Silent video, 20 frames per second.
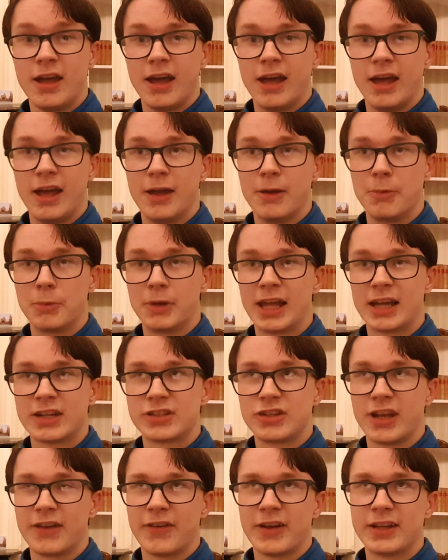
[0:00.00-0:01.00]
Well,
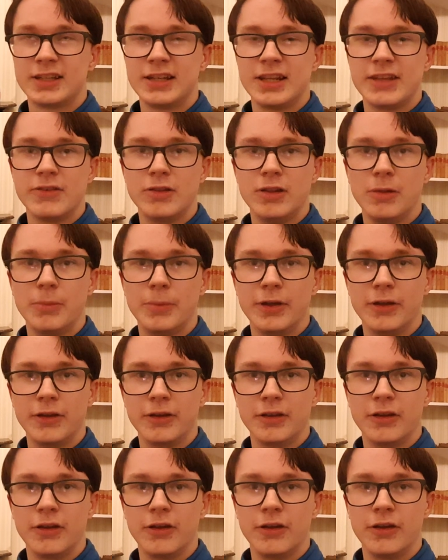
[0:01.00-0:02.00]
actually, I've had to leave a little bit
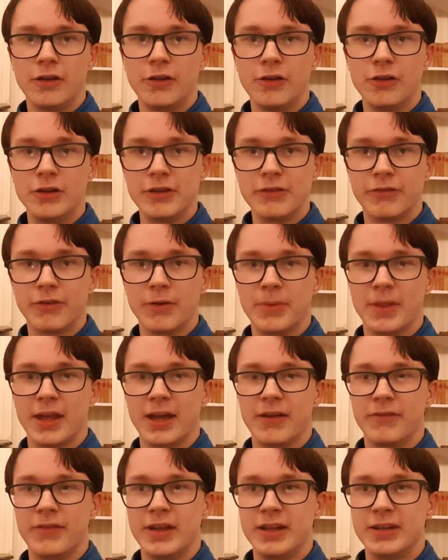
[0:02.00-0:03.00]
early from
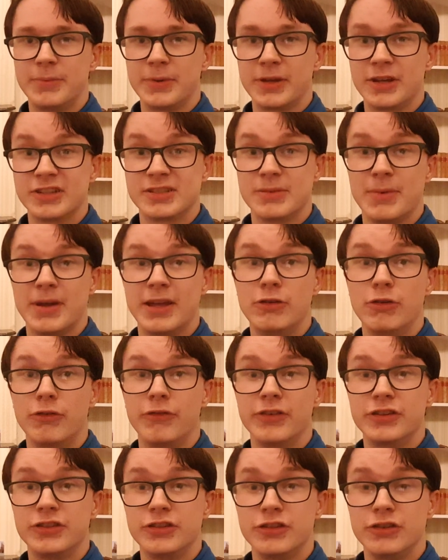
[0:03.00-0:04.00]
that event because I'm heading
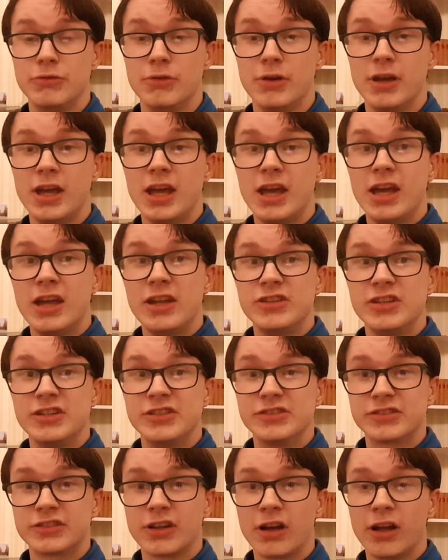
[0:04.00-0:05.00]
over to
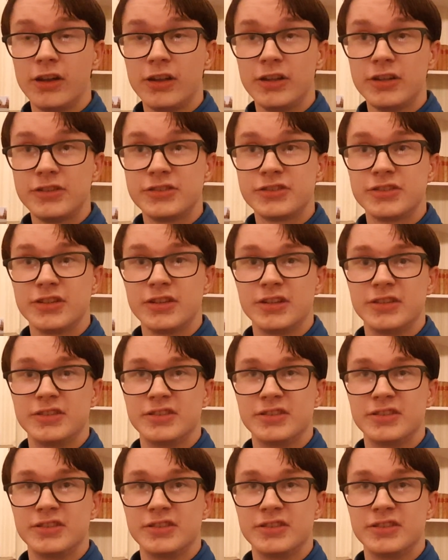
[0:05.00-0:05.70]
Jesus College.